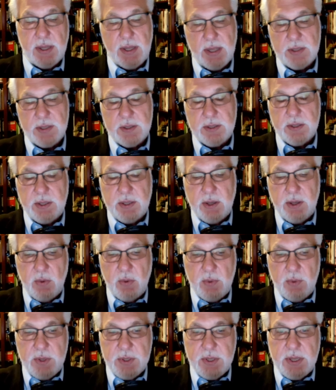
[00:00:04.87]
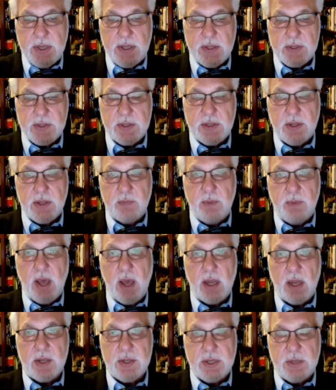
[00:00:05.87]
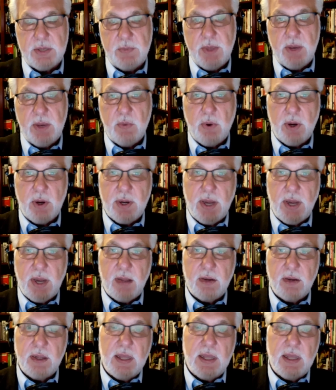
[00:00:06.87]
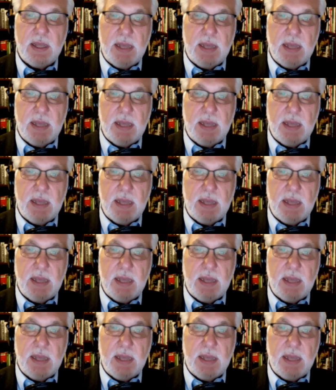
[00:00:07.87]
And that's, we see the policies being worked out